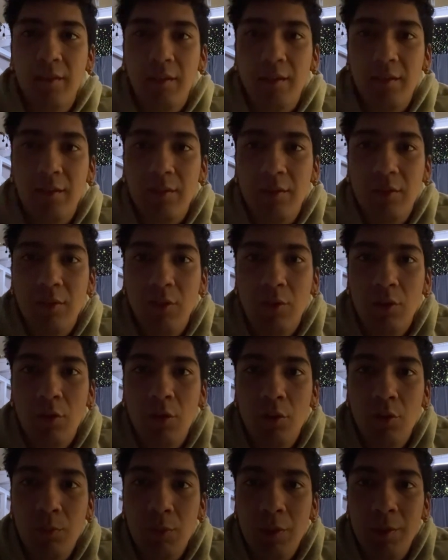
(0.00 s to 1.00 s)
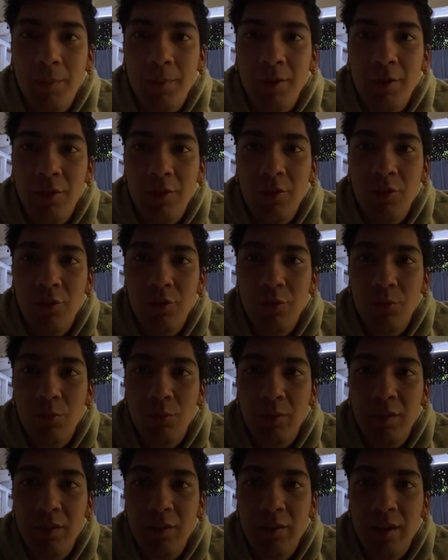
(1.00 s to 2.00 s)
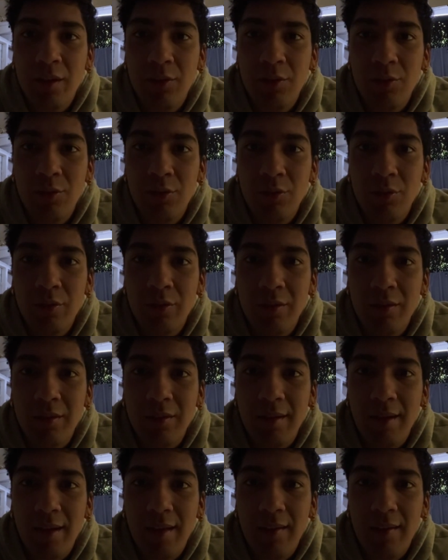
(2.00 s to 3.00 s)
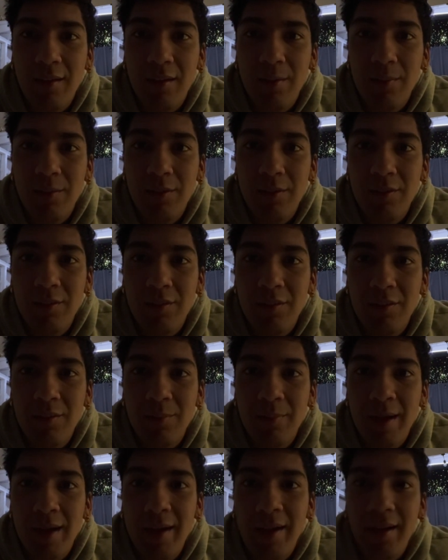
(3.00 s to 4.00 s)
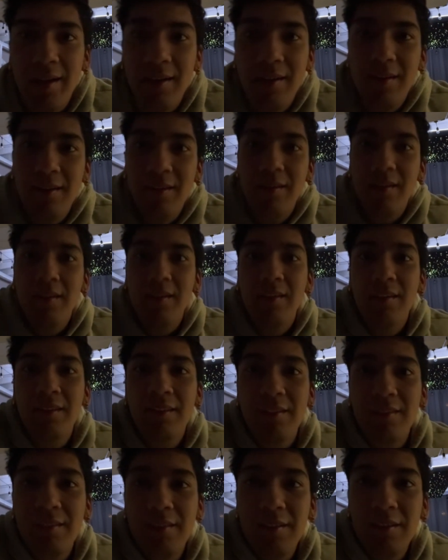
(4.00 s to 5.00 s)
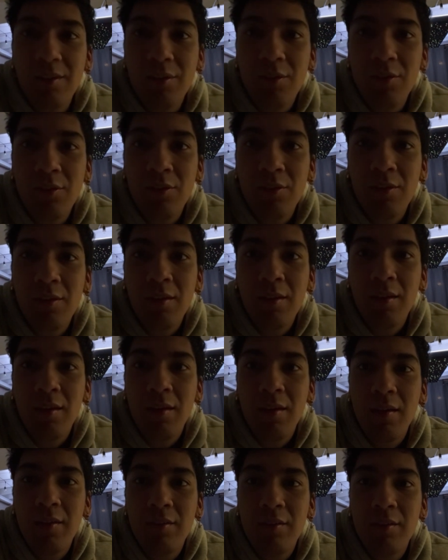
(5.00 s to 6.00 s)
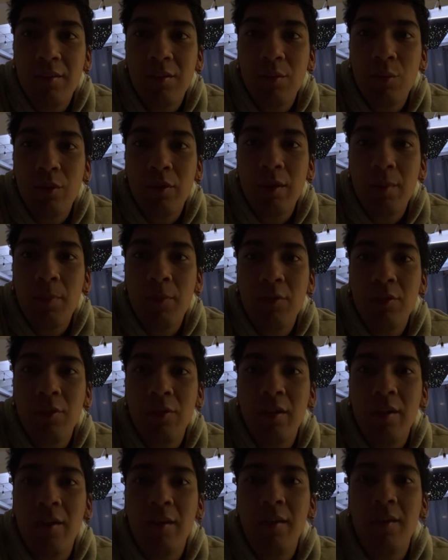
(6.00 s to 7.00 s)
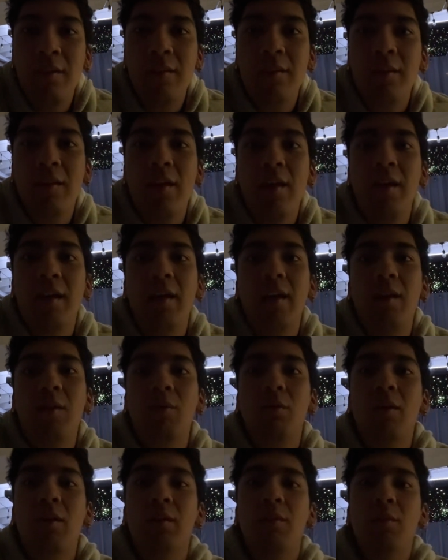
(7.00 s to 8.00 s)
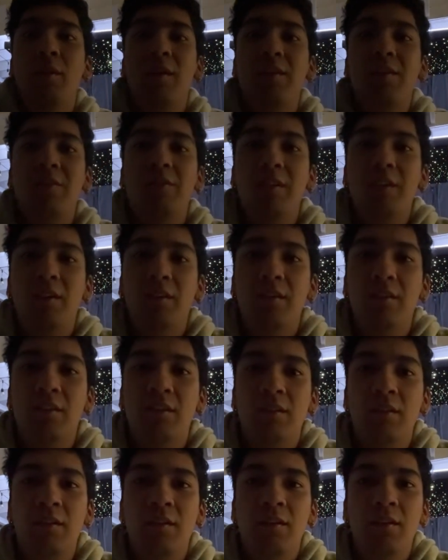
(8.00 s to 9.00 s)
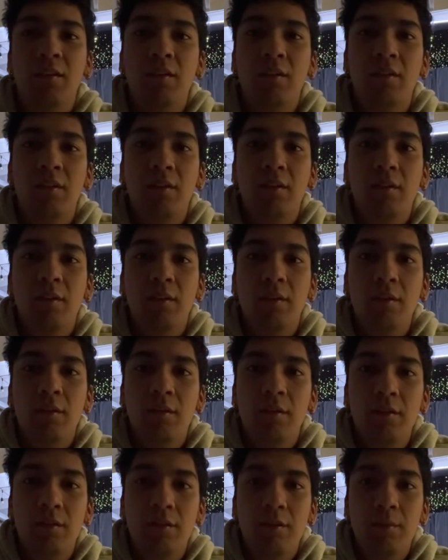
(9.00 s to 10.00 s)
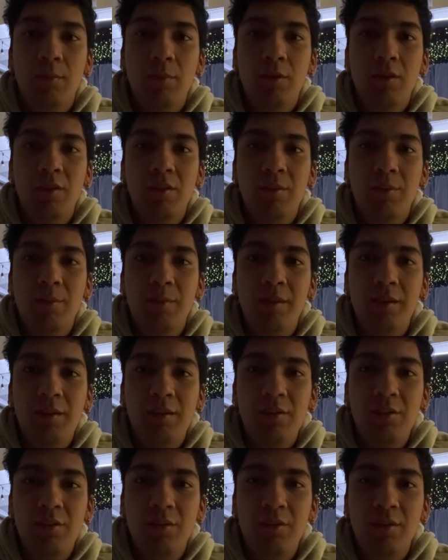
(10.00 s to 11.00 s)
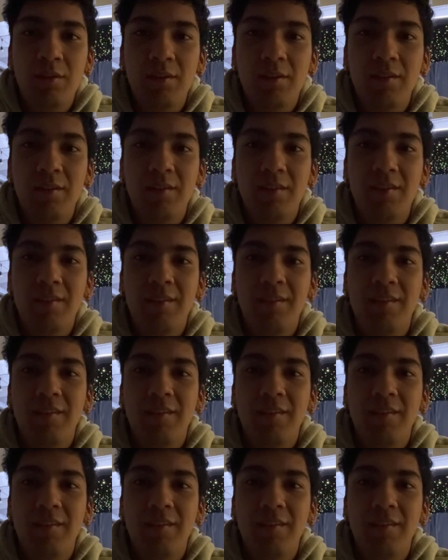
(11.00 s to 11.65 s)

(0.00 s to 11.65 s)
said, "Go premiere, you should reach out to Kelly Cutter. She's mad editing skills. She's the one that put together the Aaron arrest video. The birth of Mini Streets.